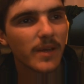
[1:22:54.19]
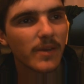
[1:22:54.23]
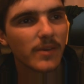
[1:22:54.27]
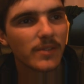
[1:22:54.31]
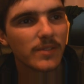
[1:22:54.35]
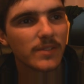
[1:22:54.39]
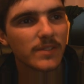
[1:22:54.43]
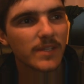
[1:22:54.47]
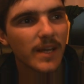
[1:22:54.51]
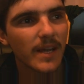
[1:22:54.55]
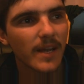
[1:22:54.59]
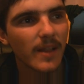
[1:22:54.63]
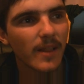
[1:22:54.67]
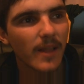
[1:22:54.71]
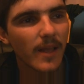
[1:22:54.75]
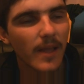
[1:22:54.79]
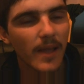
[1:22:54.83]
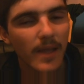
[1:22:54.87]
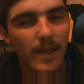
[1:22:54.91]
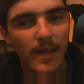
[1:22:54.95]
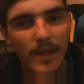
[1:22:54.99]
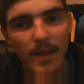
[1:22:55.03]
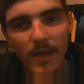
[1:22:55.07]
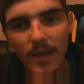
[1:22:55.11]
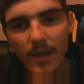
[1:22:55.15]
on
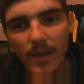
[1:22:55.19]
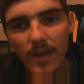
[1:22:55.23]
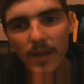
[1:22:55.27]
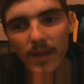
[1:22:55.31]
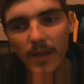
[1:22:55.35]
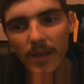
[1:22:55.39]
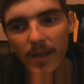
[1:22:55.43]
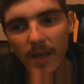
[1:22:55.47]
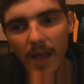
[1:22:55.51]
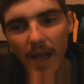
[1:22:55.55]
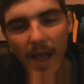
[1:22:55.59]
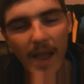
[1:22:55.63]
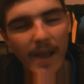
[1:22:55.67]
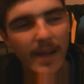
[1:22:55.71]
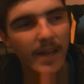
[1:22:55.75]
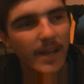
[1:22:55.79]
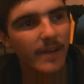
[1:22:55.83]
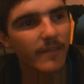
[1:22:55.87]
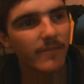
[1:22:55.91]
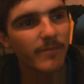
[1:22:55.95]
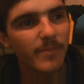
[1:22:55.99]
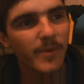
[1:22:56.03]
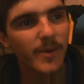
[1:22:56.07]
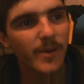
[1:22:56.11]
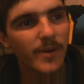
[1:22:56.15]
Saturday,
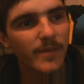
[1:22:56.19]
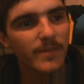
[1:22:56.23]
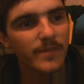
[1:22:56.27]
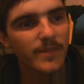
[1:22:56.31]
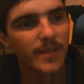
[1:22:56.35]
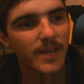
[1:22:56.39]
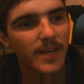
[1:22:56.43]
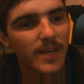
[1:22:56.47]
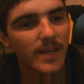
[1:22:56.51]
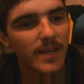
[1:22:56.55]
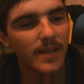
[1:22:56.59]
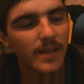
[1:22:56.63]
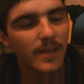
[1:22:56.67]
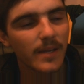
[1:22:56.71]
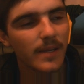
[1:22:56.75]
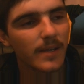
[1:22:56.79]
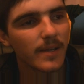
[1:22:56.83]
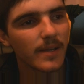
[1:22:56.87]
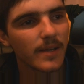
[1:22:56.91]
18th birthday.